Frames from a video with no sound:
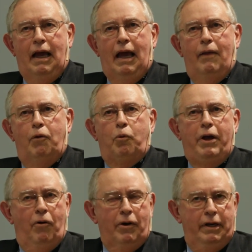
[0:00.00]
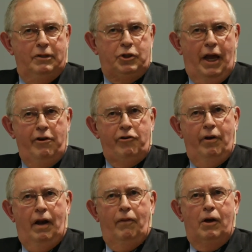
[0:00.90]
and the
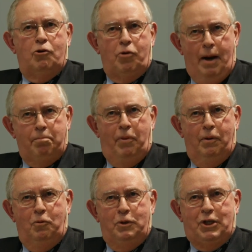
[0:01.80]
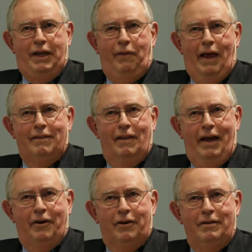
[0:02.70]
reorganization and the crap that was in that
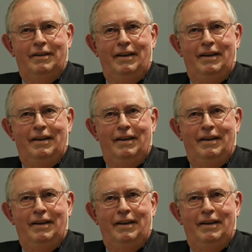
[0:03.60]
letter